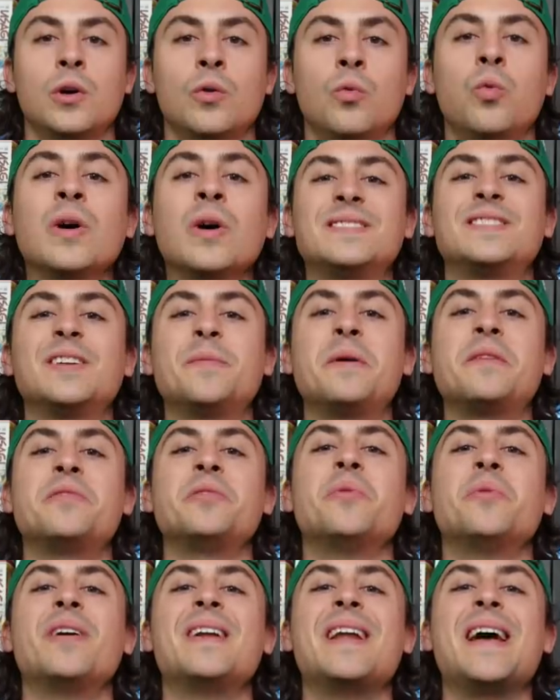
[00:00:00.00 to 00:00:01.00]
What's up,
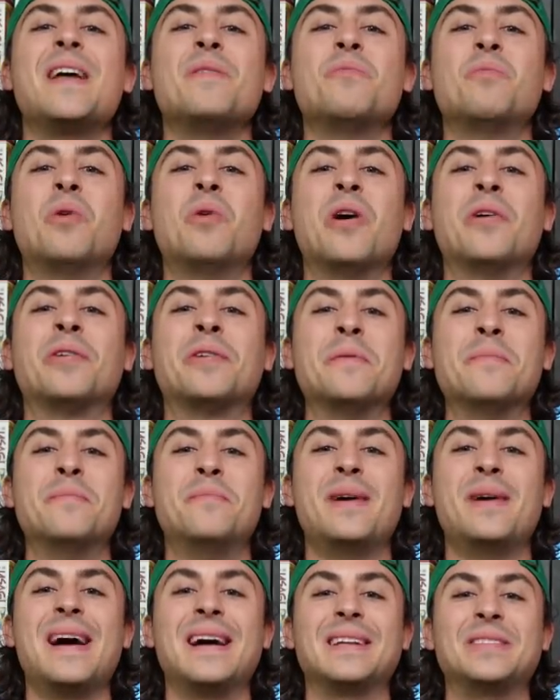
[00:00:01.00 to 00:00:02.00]
everyone, and welcome
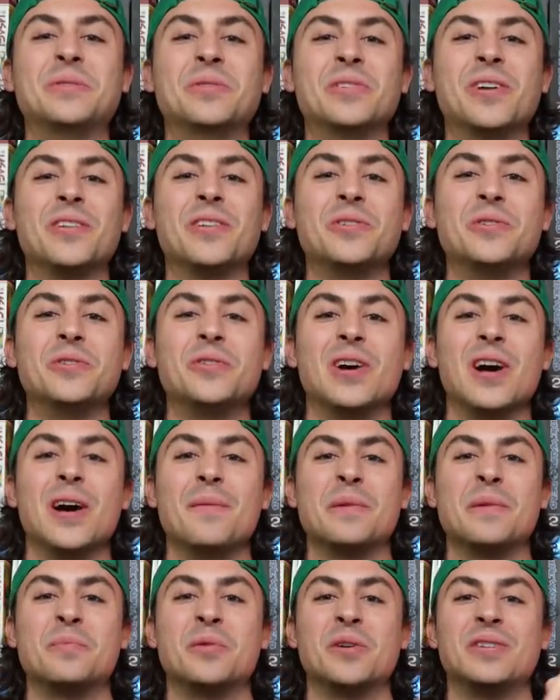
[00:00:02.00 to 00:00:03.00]
back to another new
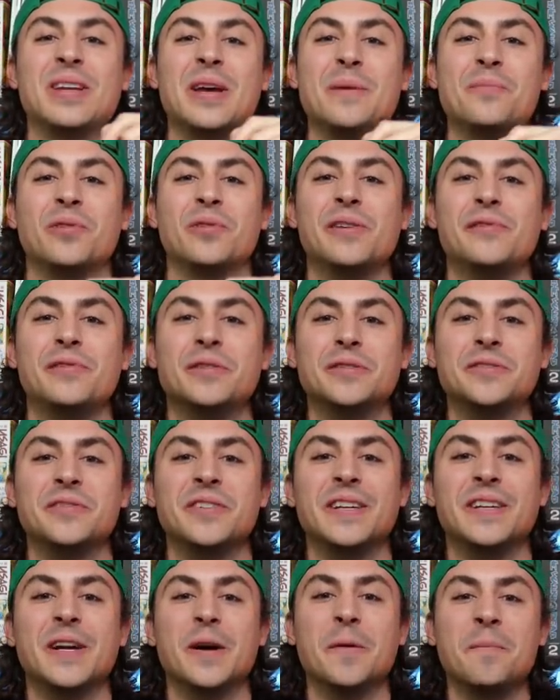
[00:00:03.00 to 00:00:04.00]
Comic Book Day Previews
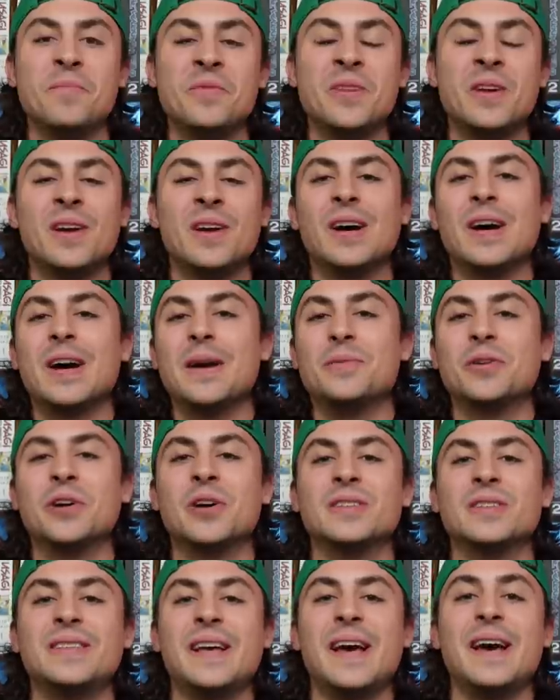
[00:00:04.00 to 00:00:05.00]
video. I'm your
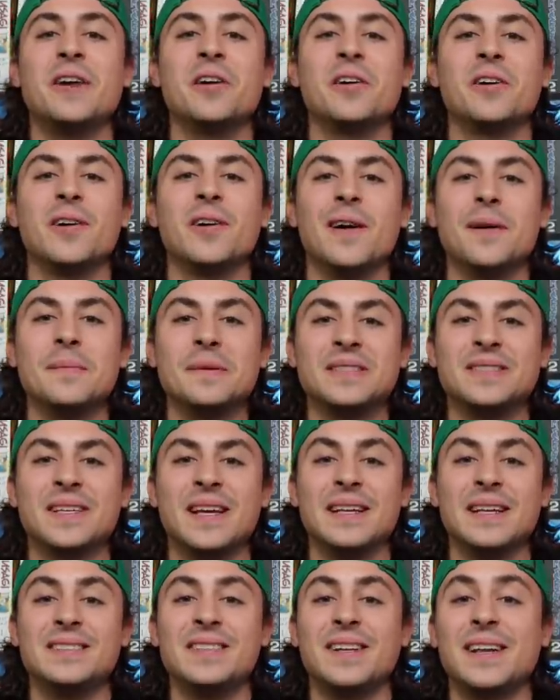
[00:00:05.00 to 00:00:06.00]
host, AR Comics, and
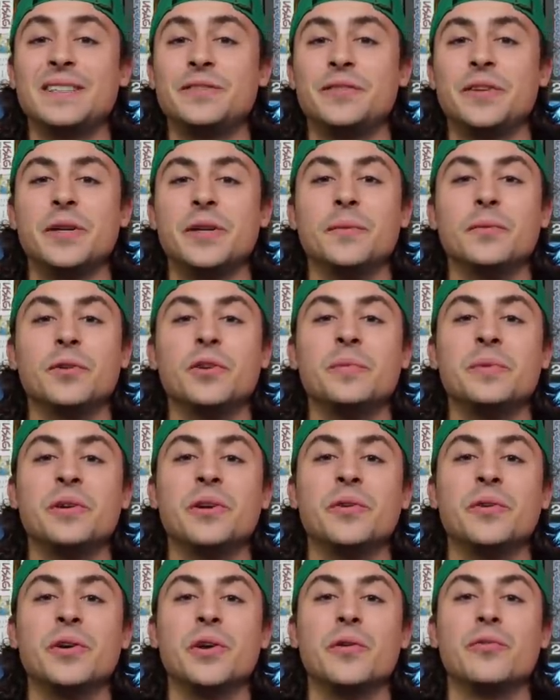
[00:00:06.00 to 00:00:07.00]
in today's video, I'm going to be
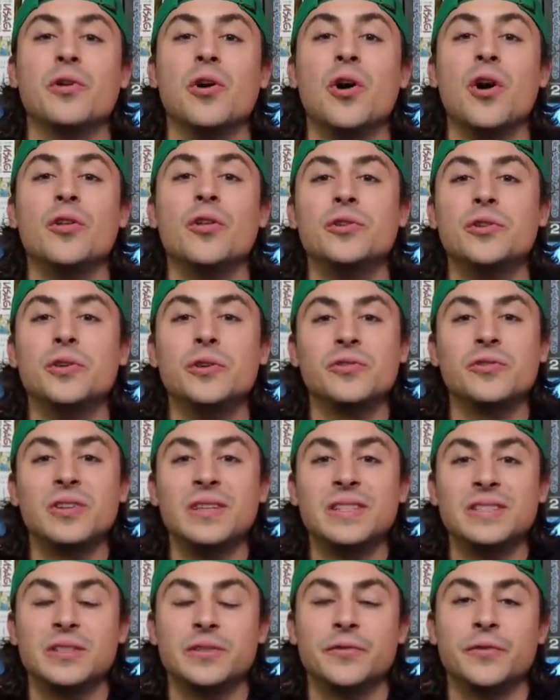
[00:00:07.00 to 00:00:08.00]
going over all the new
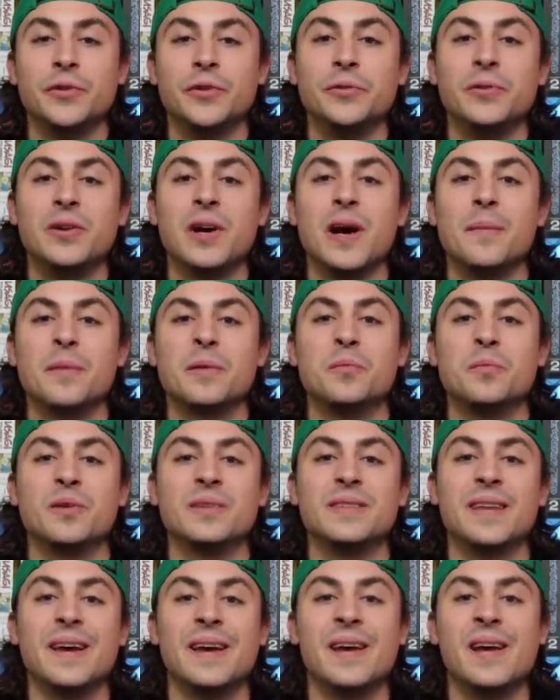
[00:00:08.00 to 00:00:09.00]
releases for New Comic Book
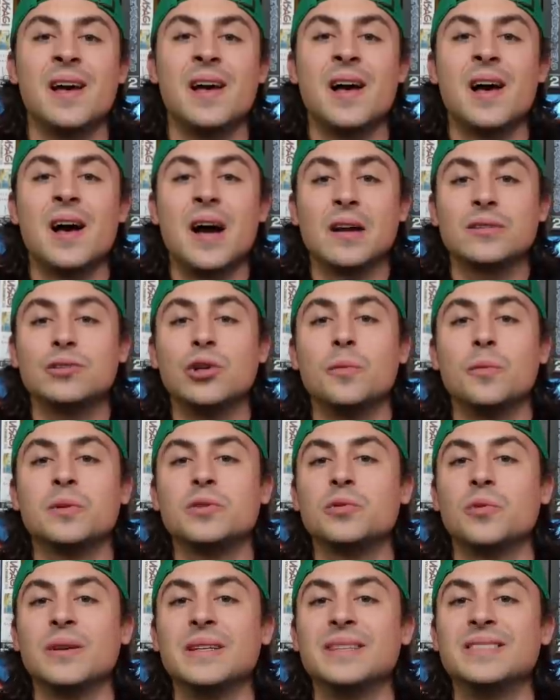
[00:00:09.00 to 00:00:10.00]
Day, October
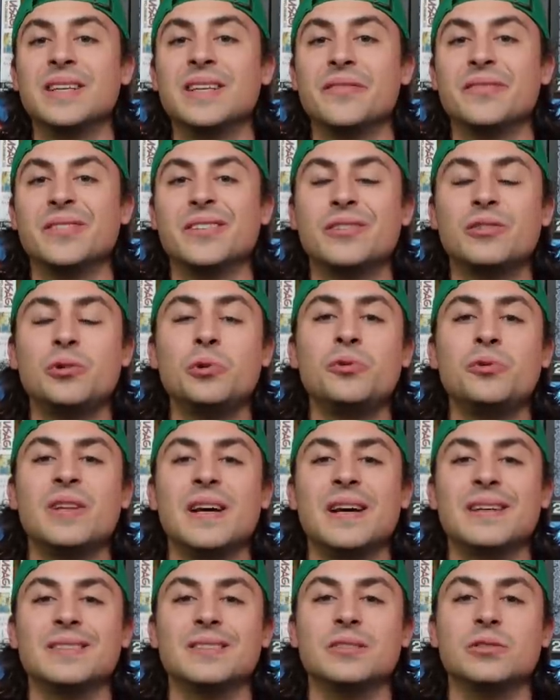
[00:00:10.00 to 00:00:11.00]
27th,
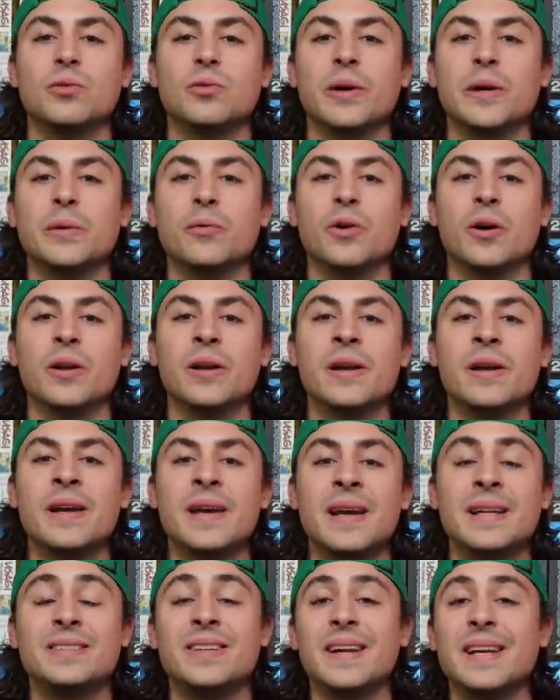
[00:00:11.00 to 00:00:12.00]
2021.
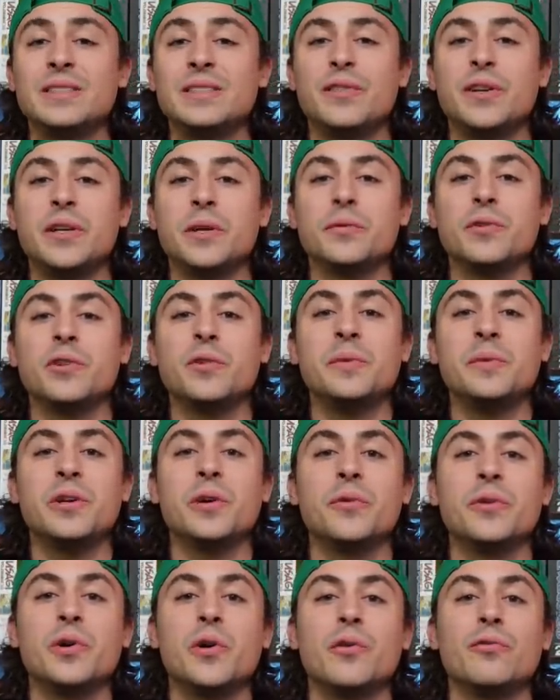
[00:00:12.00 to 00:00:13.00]
In today's video, I'm going to be
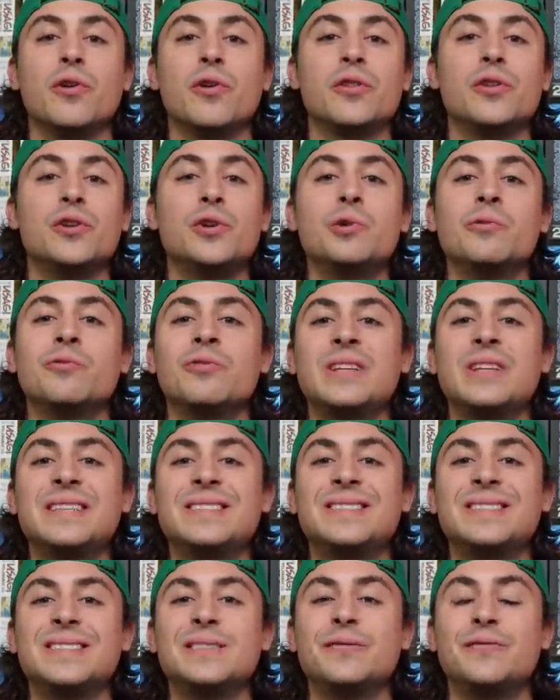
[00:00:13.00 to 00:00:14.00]
going over all the new
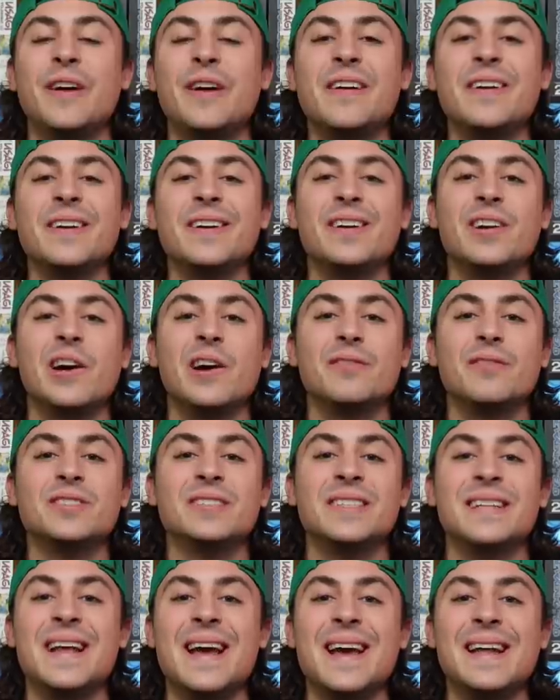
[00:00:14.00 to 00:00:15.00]
releases, variant covers,
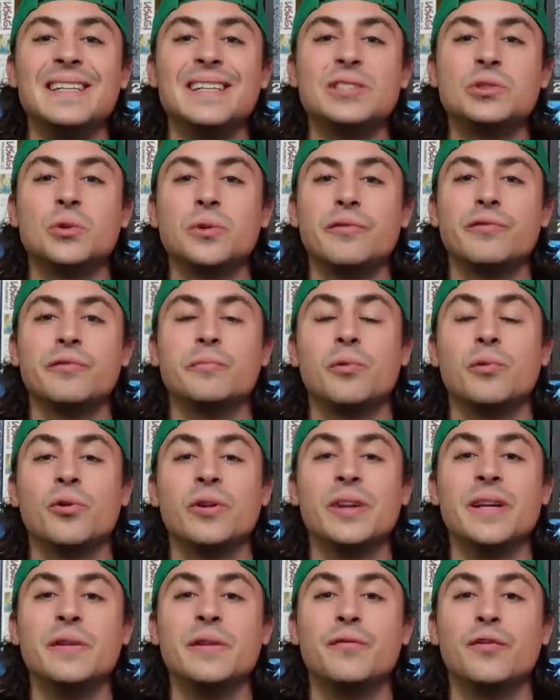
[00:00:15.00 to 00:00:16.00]
and any sort of
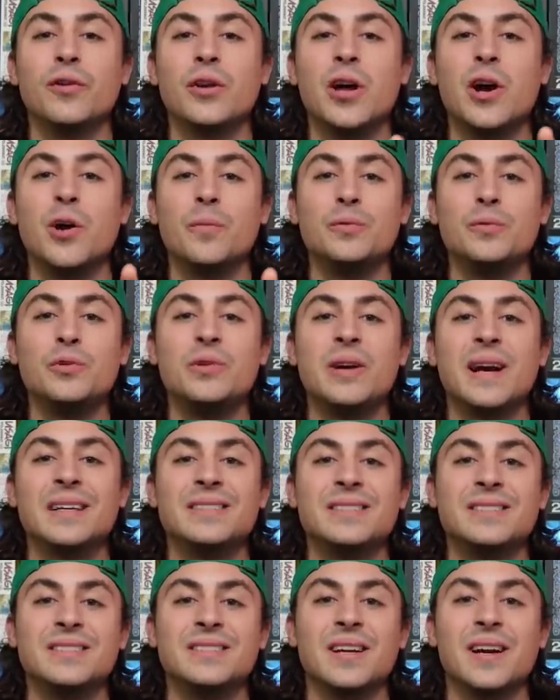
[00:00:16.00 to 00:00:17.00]
important info to help you guys
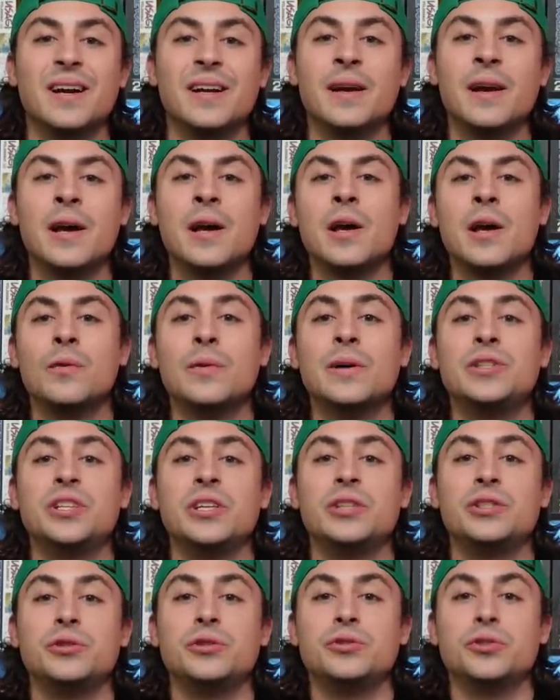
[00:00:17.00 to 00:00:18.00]
decide which
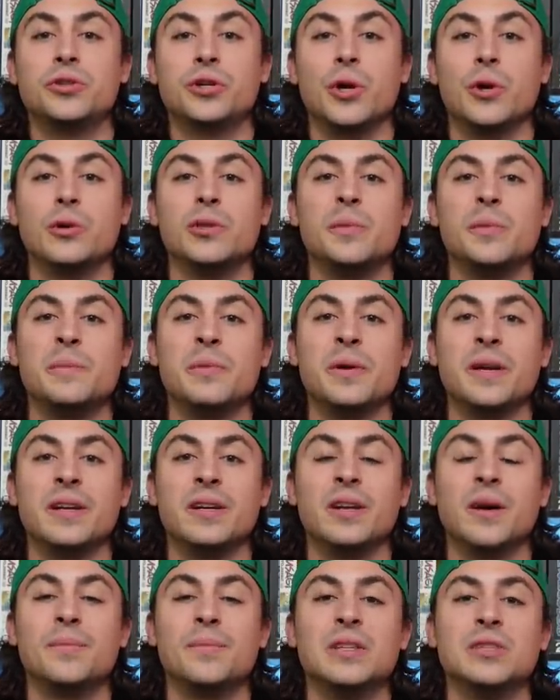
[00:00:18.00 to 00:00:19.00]
issues you're going to be picking
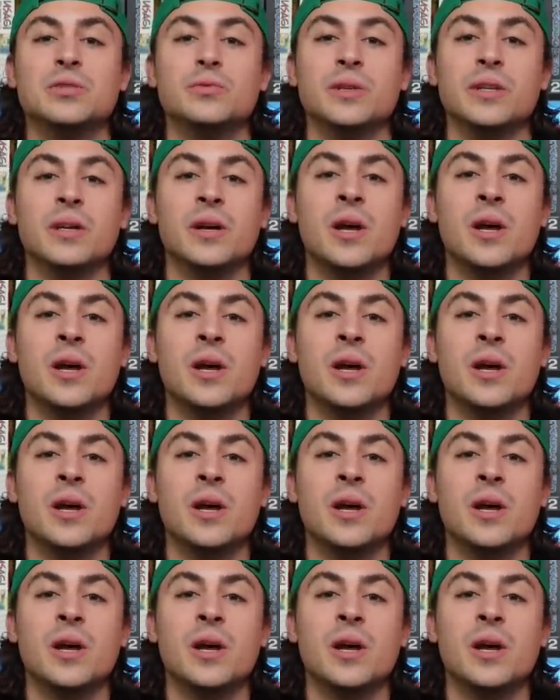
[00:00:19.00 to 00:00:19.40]
up this week.